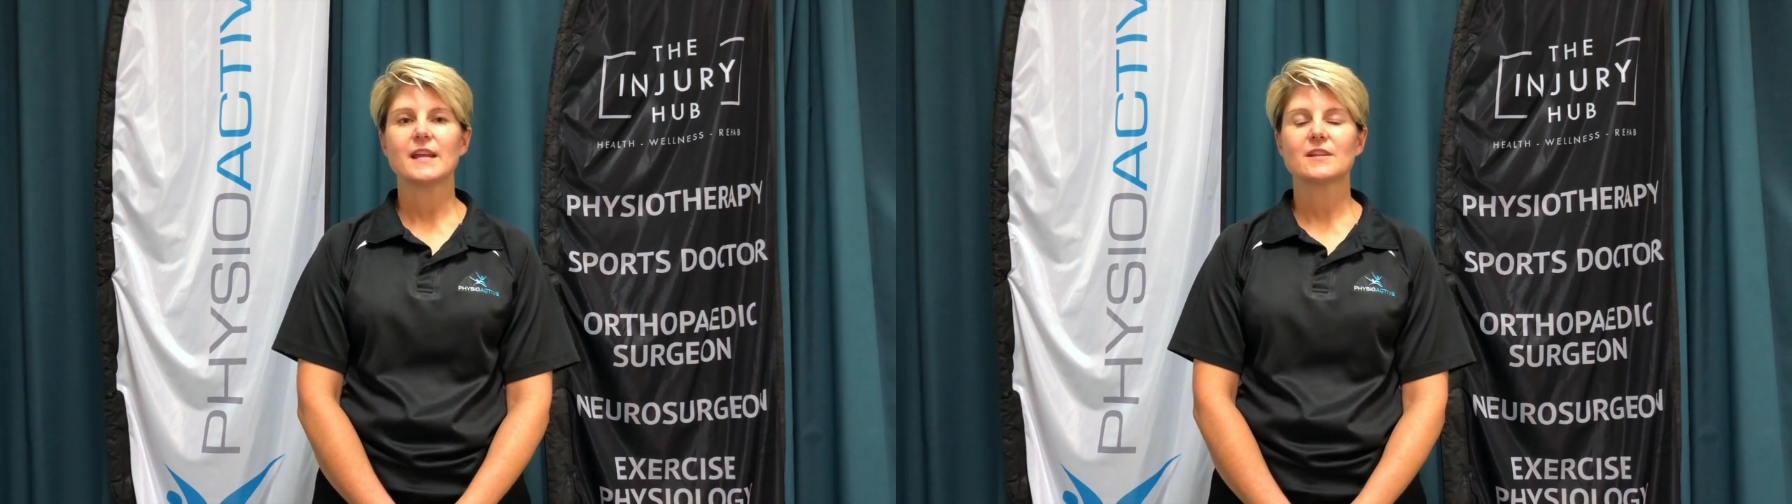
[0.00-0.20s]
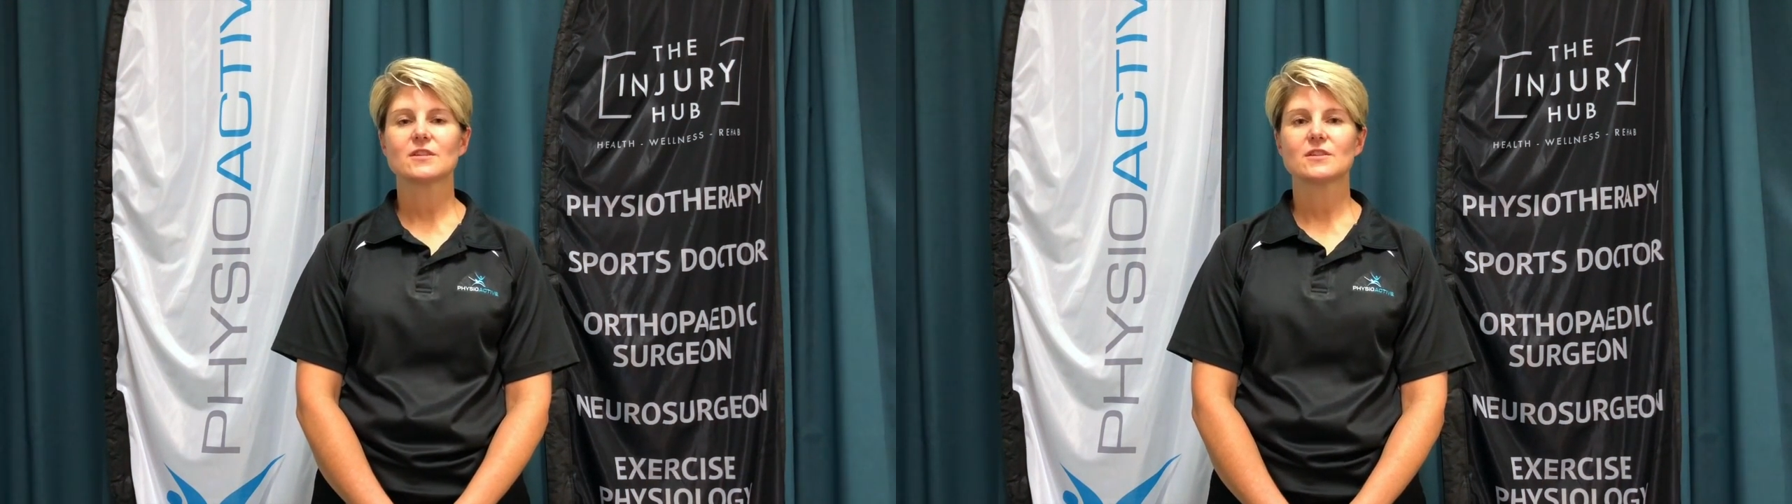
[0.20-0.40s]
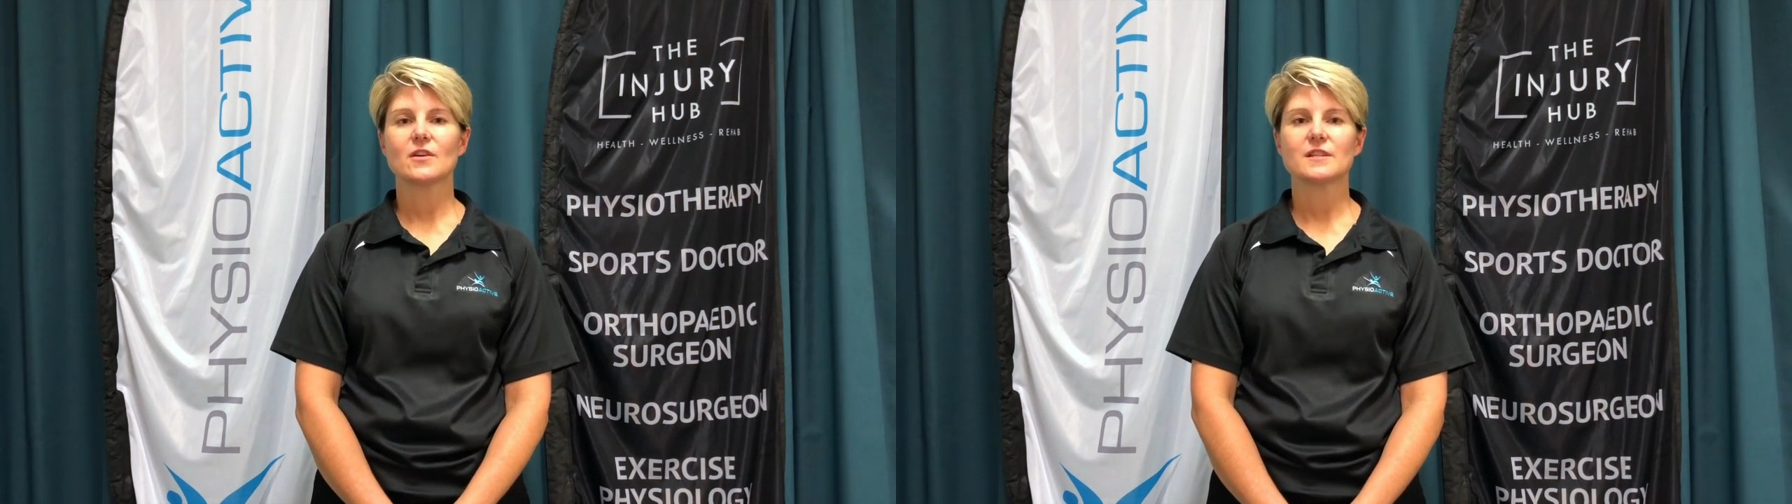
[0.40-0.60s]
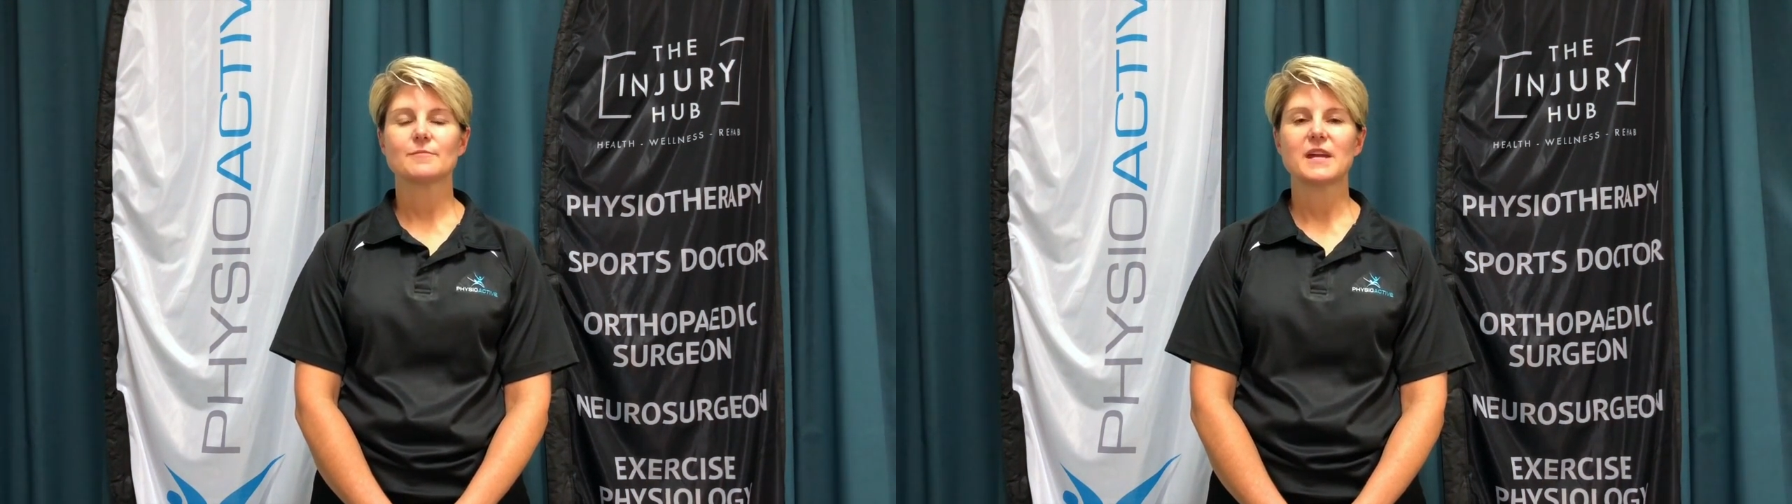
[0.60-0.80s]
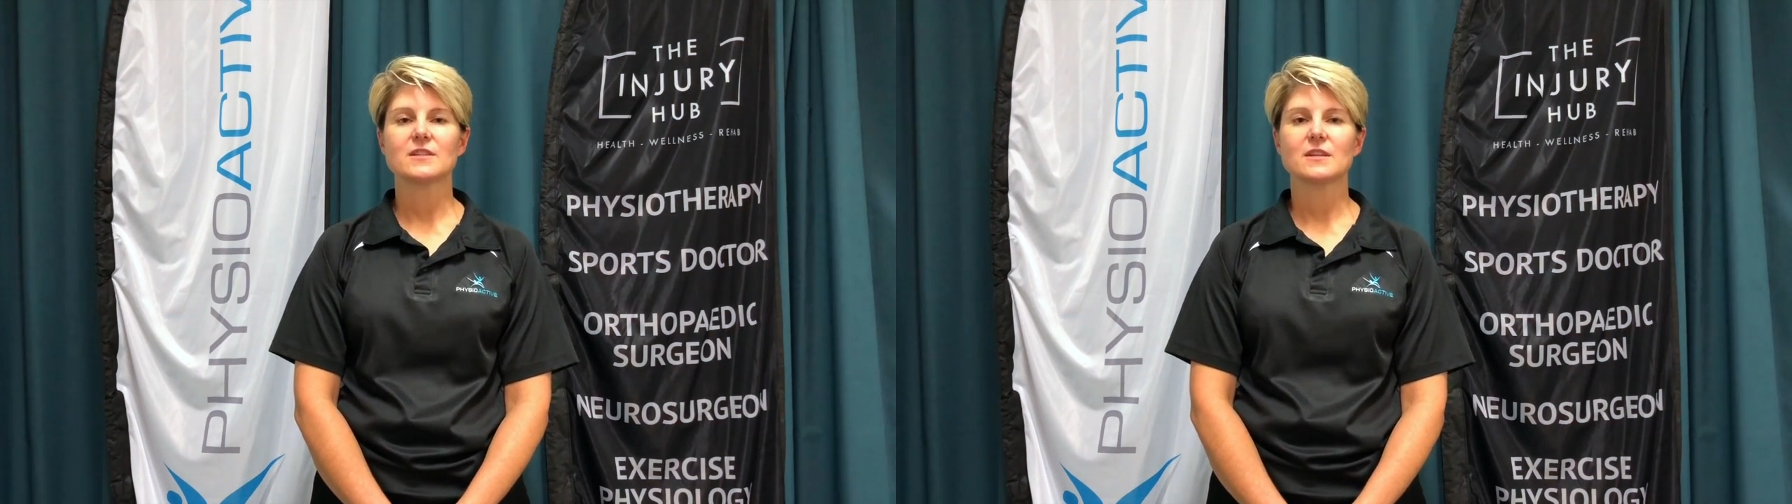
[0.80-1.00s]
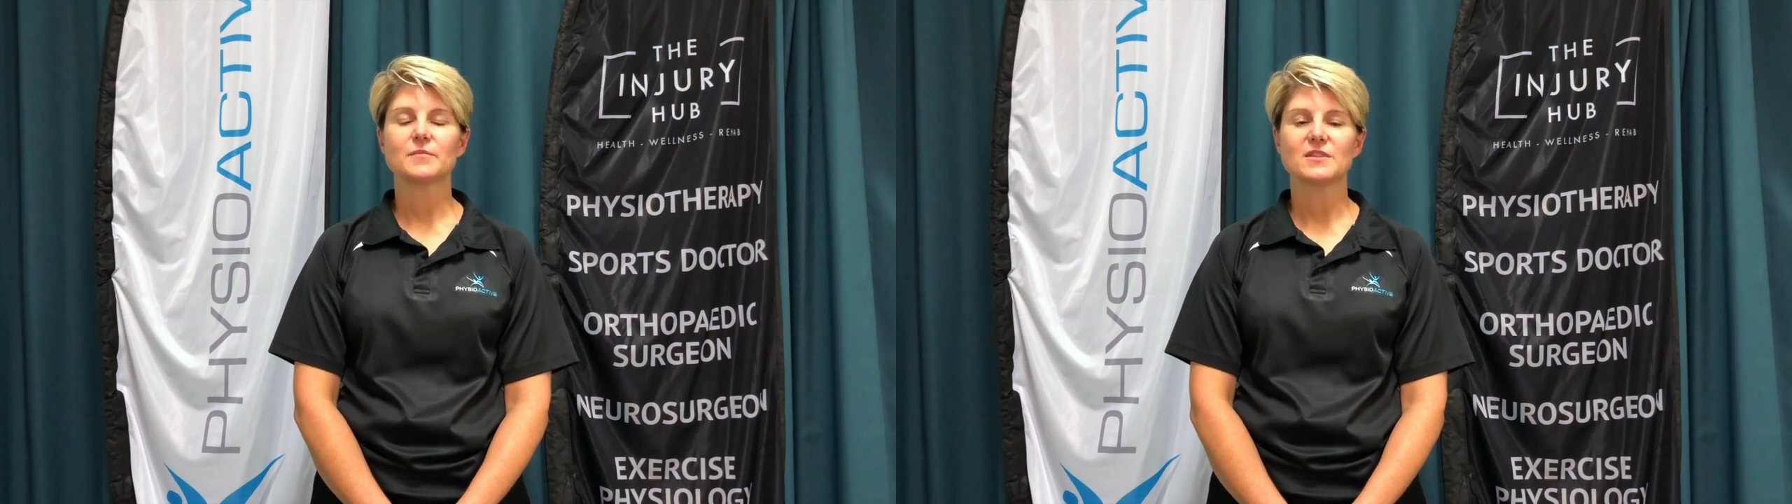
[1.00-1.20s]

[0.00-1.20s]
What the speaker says: exercise makes up